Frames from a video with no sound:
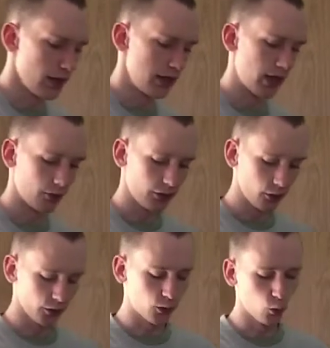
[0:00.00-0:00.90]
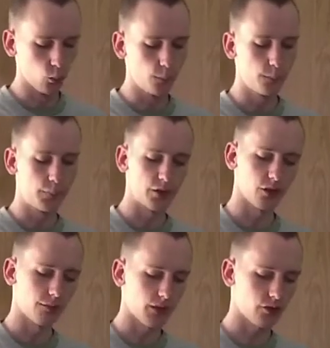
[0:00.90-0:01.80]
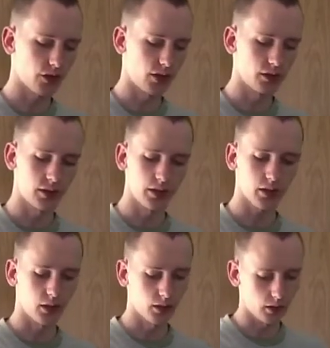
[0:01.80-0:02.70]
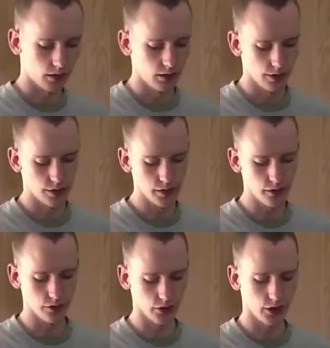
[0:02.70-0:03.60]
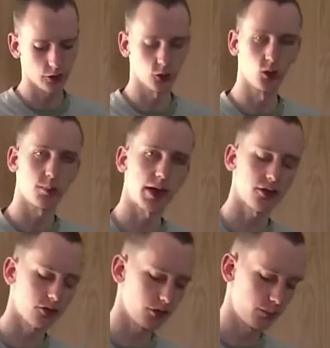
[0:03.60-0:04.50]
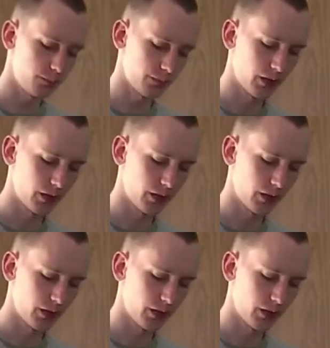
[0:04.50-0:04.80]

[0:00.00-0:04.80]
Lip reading: Now, the other cool bits of the vest that I like are these shoulder pads.